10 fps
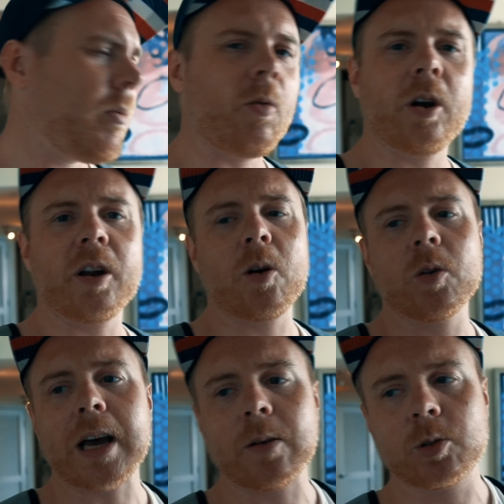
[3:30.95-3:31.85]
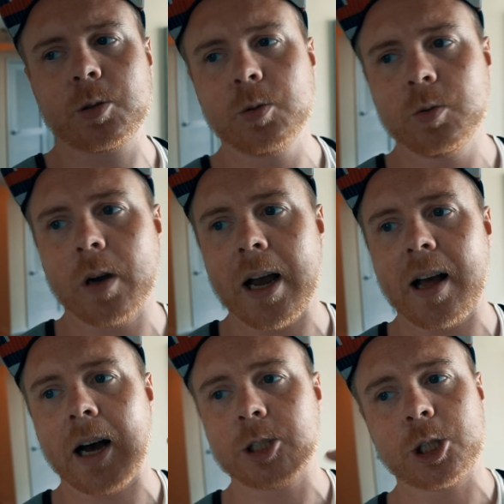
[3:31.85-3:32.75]
Maybe we're gonna go down to
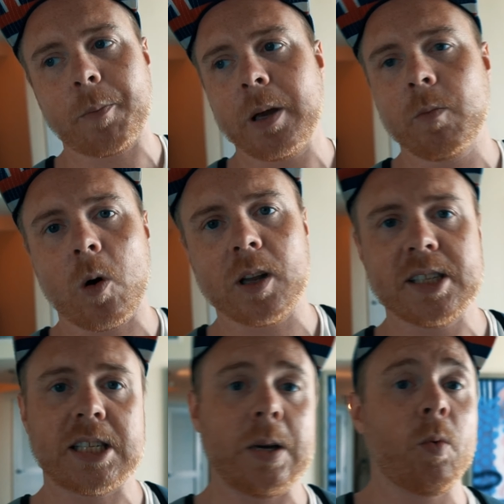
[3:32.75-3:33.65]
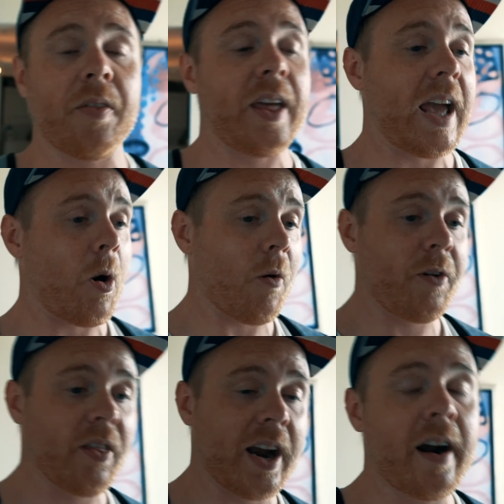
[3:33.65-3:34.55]
uh, a shopping mall and see what they
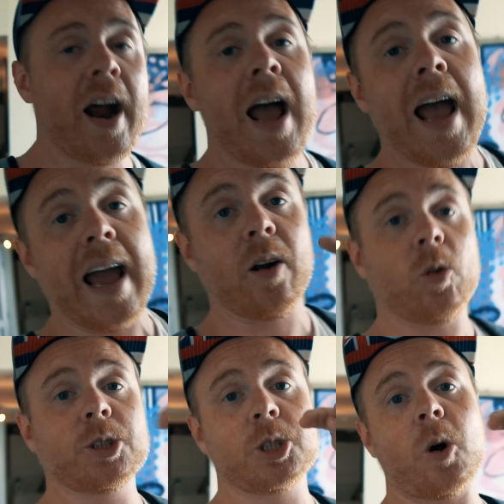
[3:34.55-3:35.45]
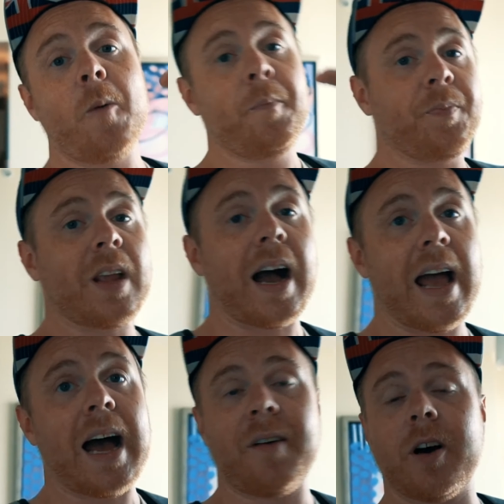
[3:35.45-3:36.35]
offer there. And also, I
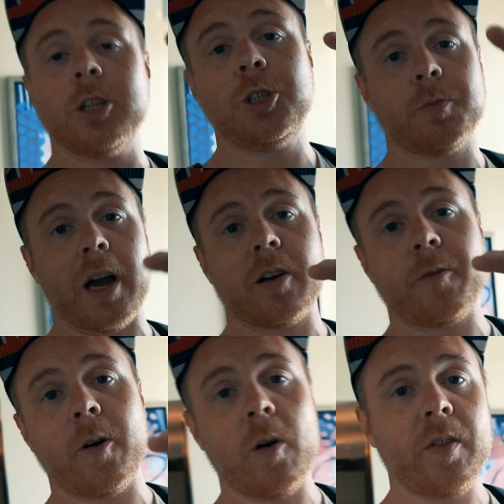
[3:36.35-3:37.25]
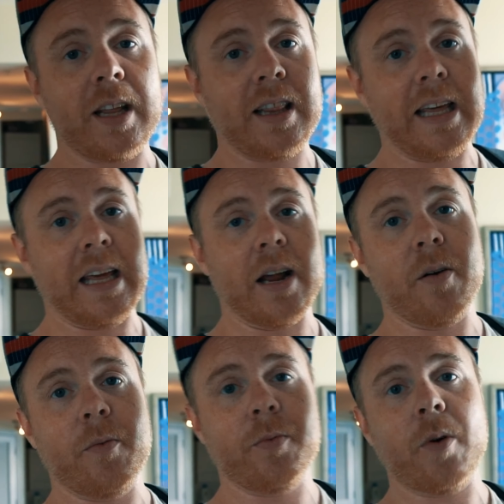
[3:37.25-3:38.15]
have a new microphone, the
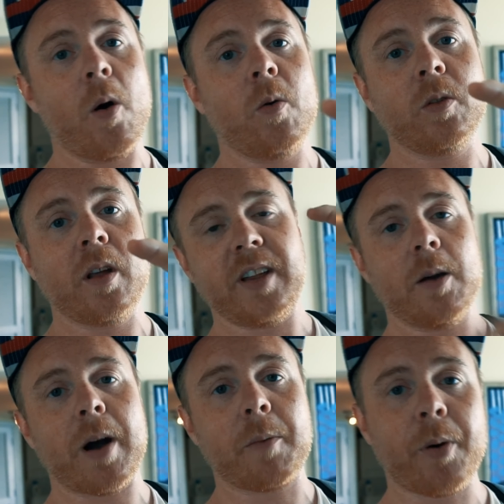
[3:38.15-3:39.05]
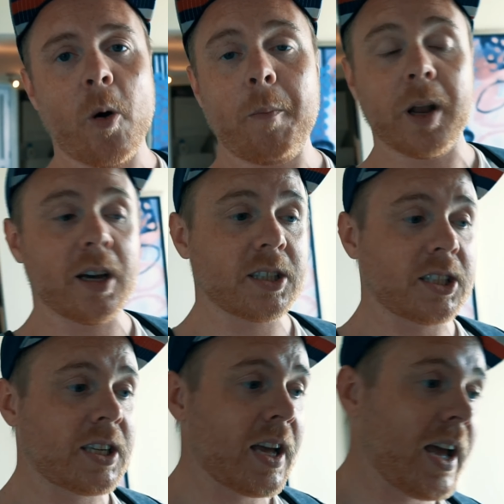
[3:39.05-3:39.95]
Rode VideoMic Pro
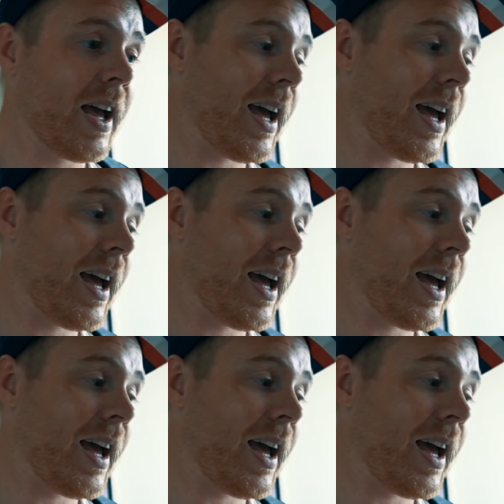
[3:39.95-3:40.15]
Plus,